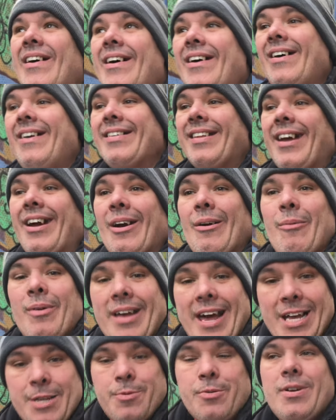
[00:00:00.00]
Oh dear. Well,
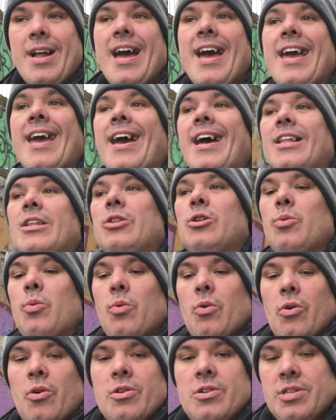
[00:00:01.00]
guys, we're now heading
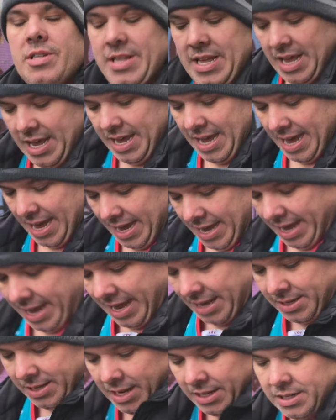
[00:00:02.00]
towards the
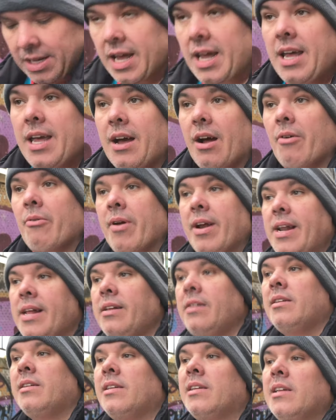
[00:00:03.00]
SSB Arena.
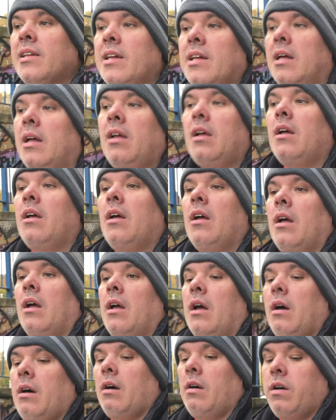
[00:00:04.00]

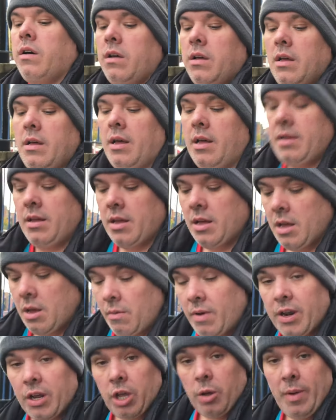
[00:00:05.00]
Oh,
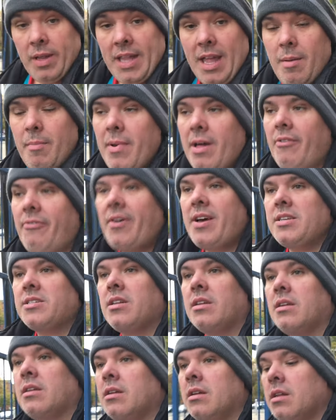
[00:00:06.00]
what a doobie day in Belfast.
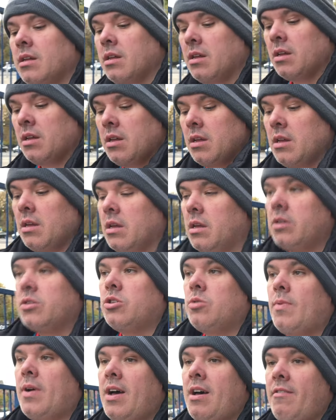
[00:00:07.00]
So
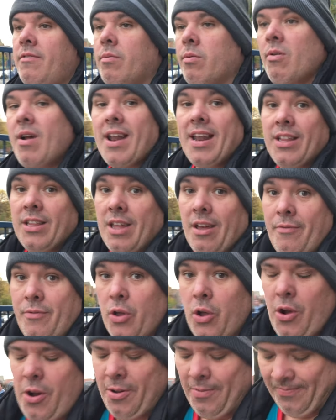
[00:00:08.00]
we have random day of
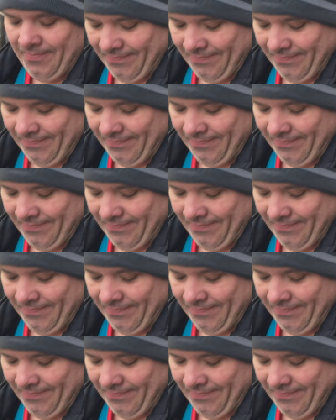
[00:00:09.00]
year.